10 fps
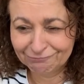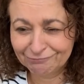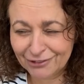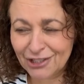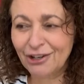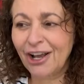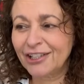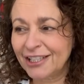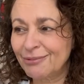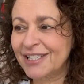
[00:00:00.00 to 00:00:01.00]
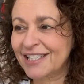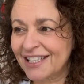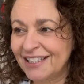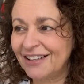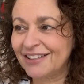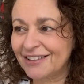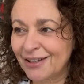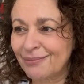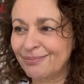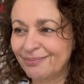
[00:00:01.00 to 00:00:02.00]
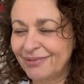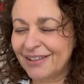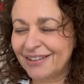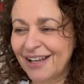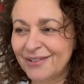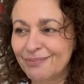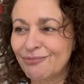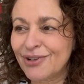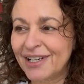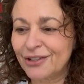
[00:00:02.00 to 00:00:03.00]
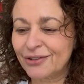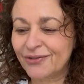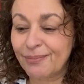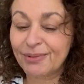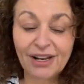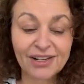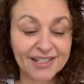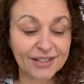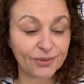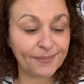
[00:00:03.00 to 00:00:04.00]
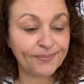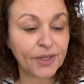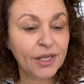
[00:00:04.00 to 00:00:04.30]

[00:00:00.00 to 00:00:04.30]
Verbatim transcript: because not only was he like the, you know, he's really good friend, but like I said to him,